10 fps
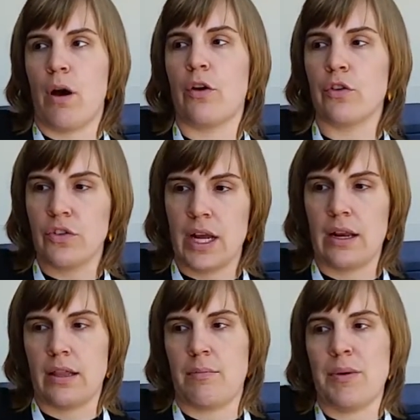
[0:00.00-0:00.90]

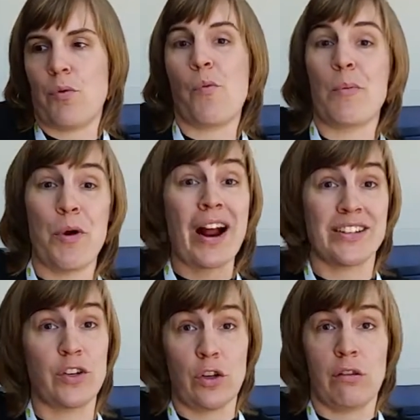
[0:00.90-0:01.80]
understanding that people want
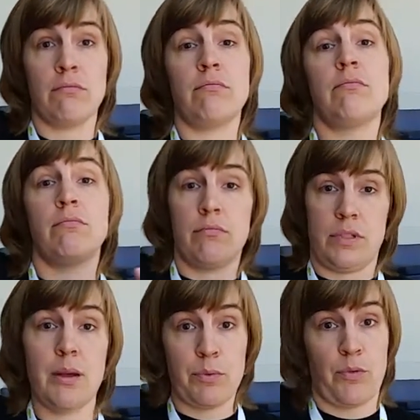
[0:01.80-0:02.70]
practical
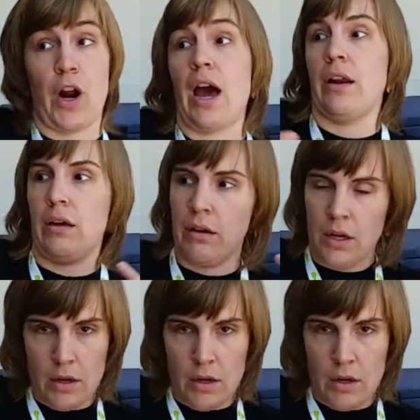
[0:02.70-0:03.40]
tips for how to